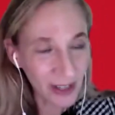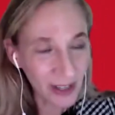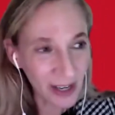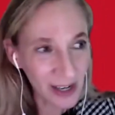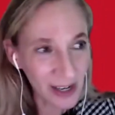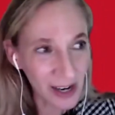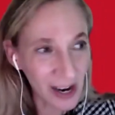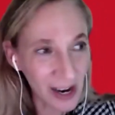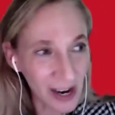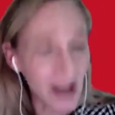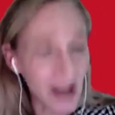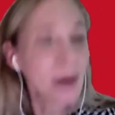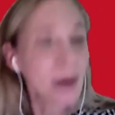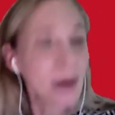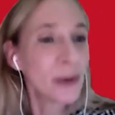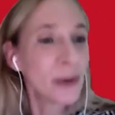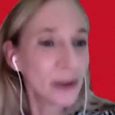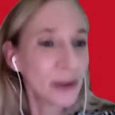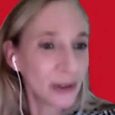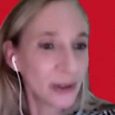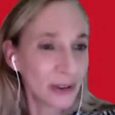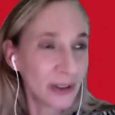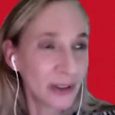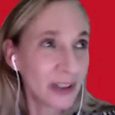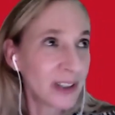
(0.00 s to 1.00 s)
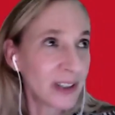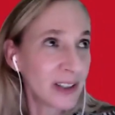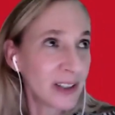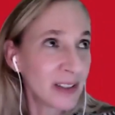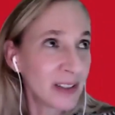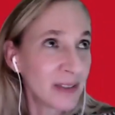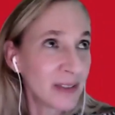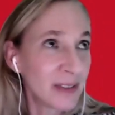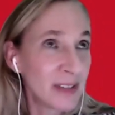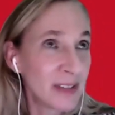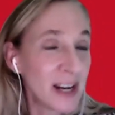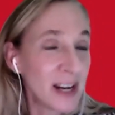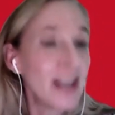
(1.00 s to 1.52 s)
our
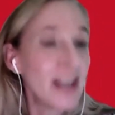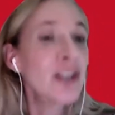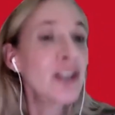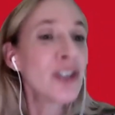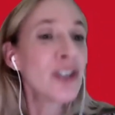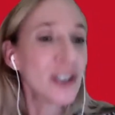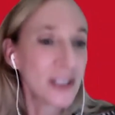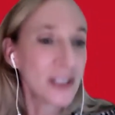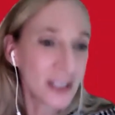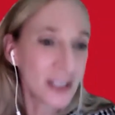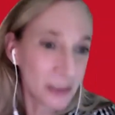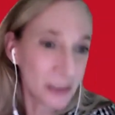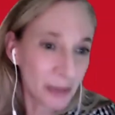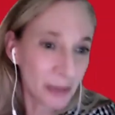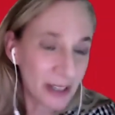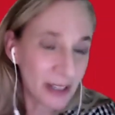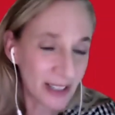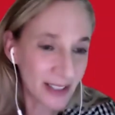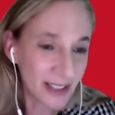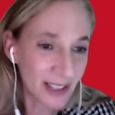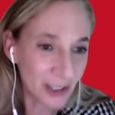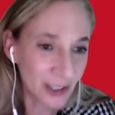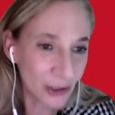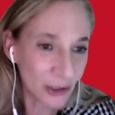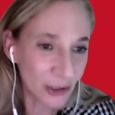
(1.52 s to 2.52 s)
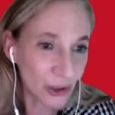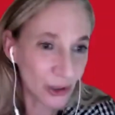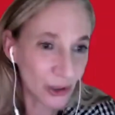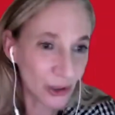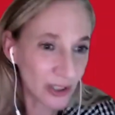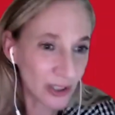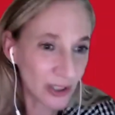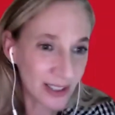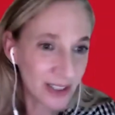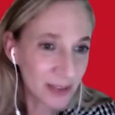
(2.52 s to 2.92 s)
nation's best interest.